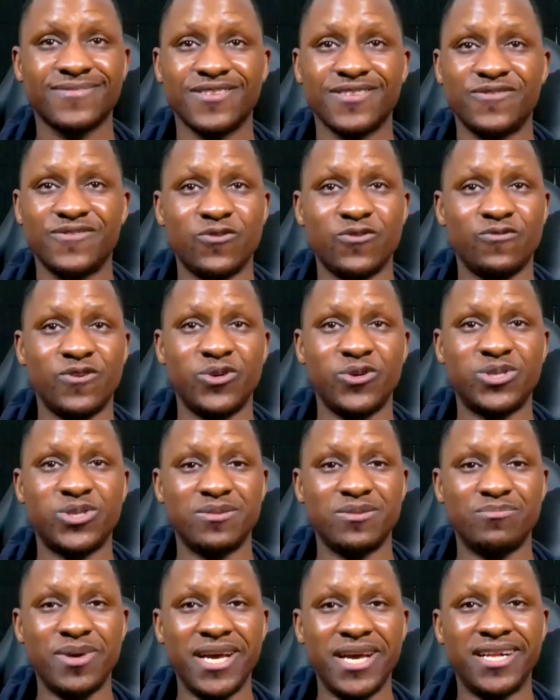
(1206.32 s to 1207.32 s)
4 votes
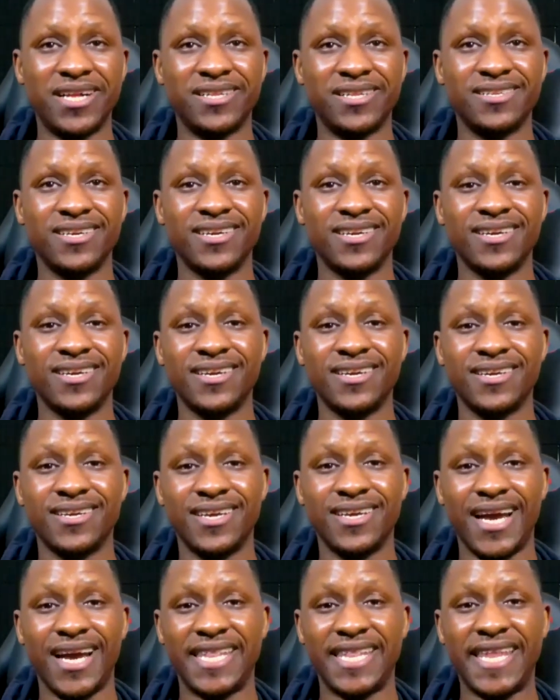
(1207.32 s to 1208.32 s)
on Mel.
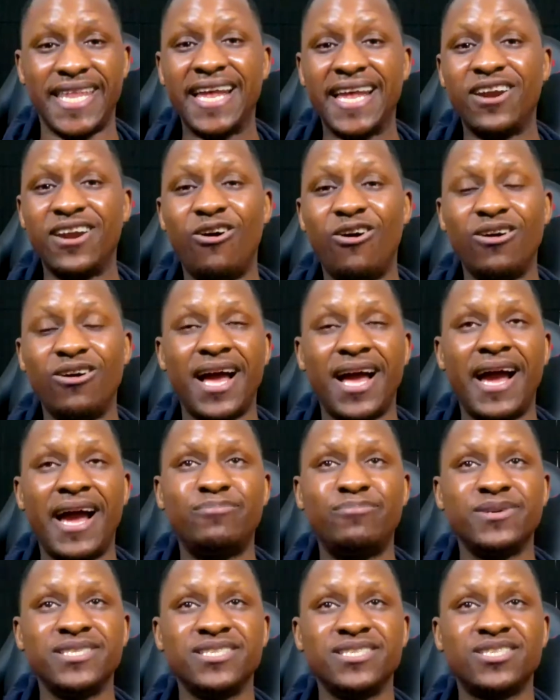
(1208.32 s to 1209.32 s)
And that all
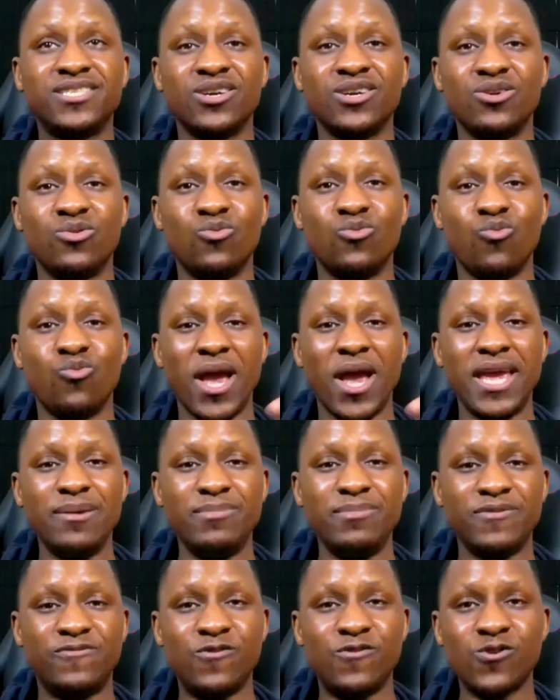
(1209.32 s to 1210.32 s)
happens way
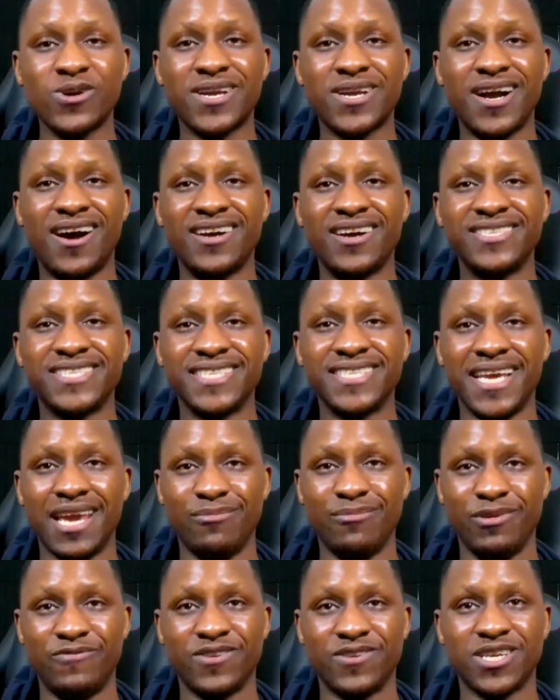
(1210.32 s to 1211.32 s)
before Khan's name
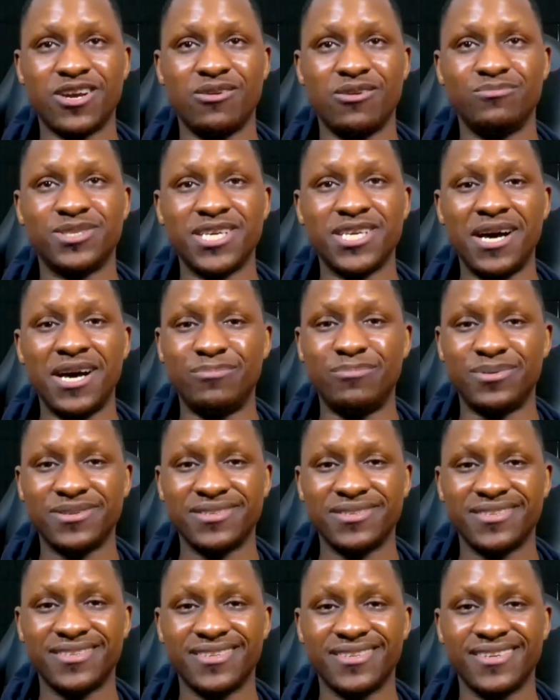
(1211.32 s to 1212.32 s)
even comes up.
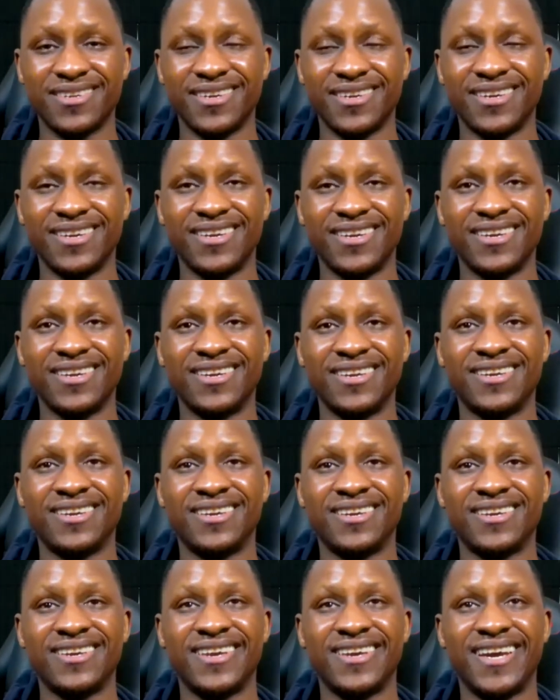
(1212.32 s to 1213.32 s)

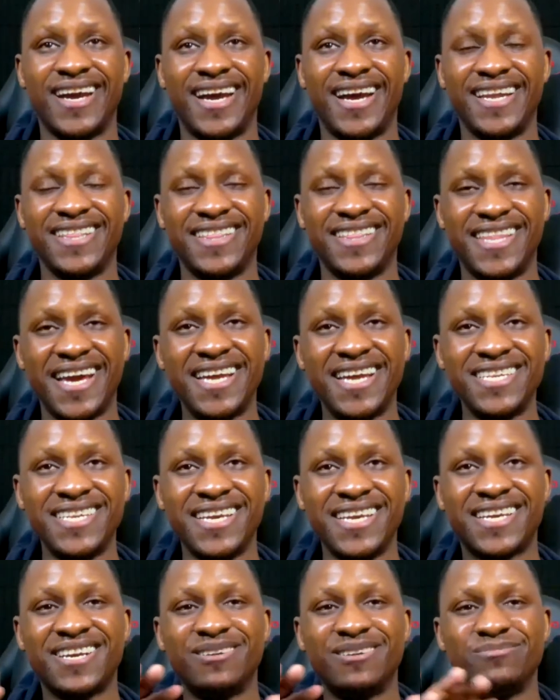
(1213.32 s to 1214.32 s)
And then they
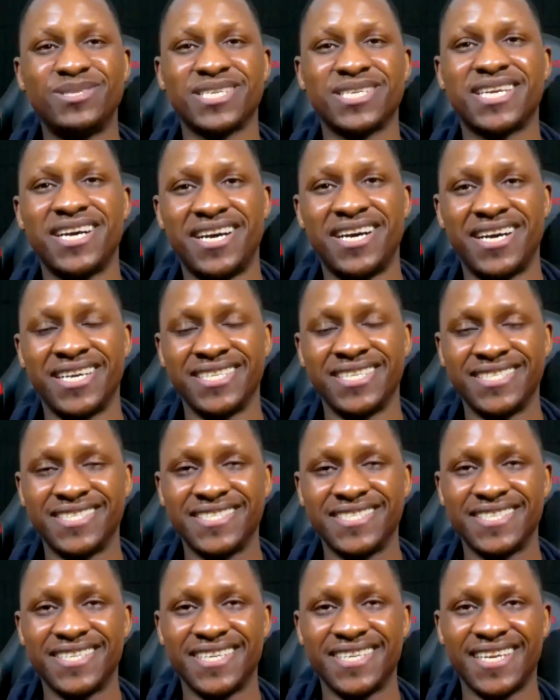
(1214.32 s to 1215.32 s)
come to Khan,
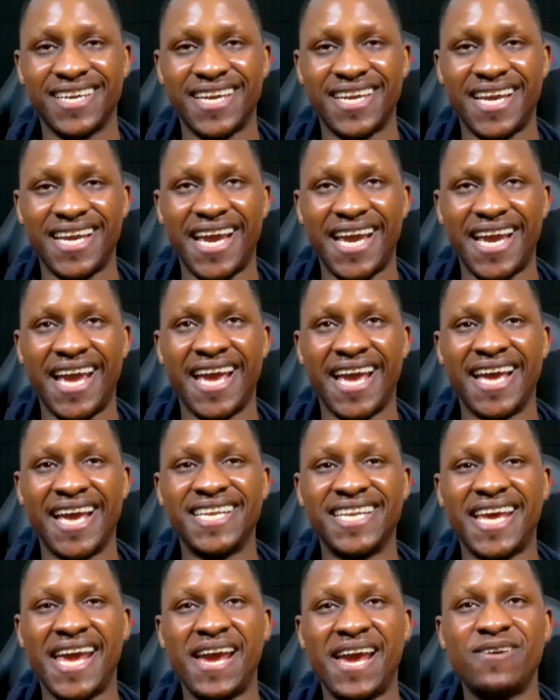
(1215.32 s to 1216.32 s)

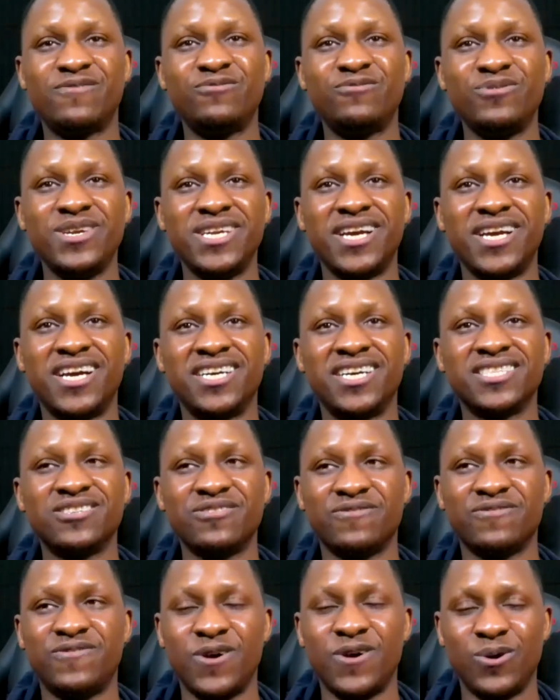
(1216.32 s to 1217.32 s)
and every other
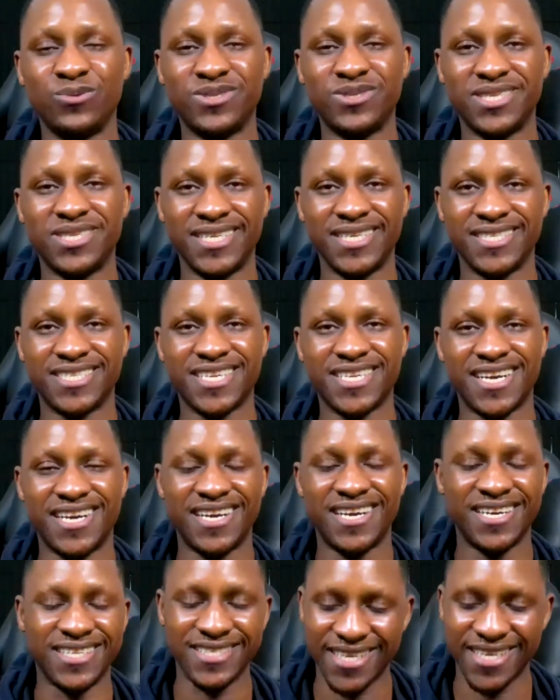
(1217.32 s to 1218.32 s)
vote is
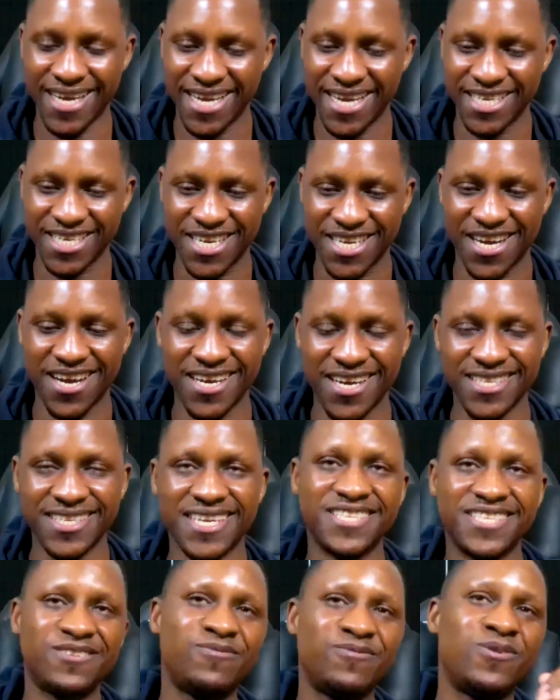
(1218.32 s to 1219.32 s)
Khan, and Khan
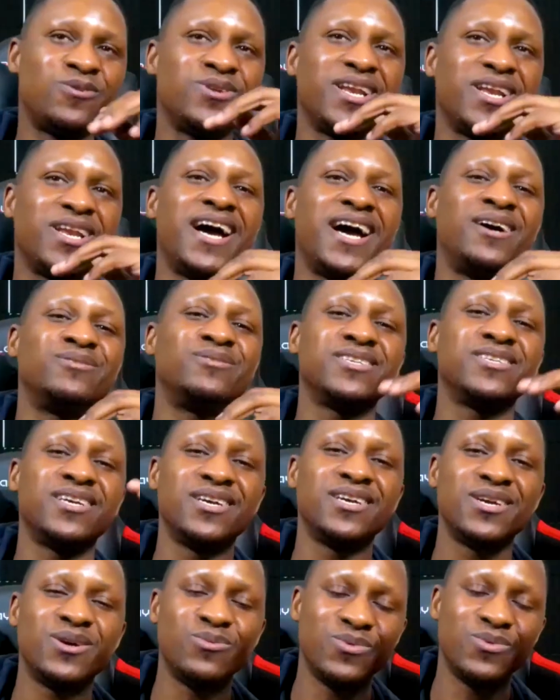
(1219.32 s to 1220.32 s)
gets voted out
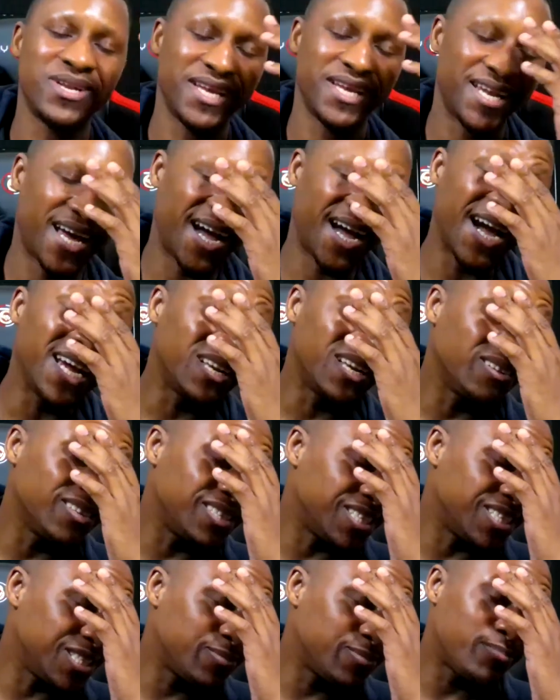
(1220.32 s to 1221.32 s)
with an idol in
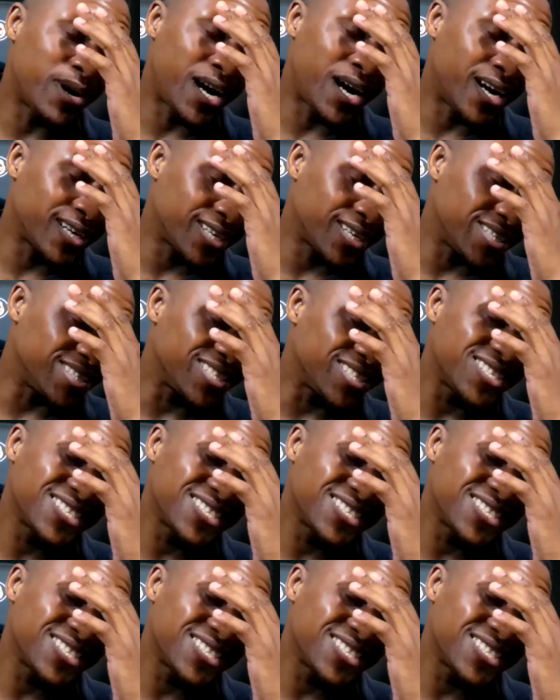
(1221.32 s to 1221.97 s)
his pocket.